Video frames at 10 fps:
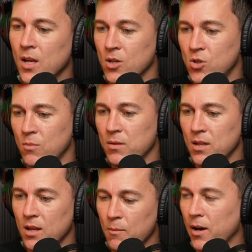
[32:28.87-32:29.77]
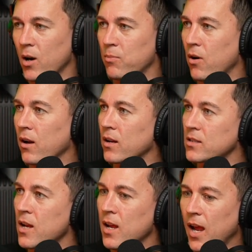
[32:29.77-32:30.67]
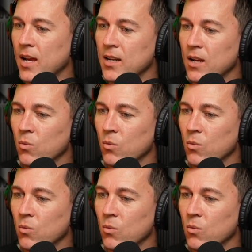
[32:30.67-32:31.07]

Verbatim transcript: should be about our product and it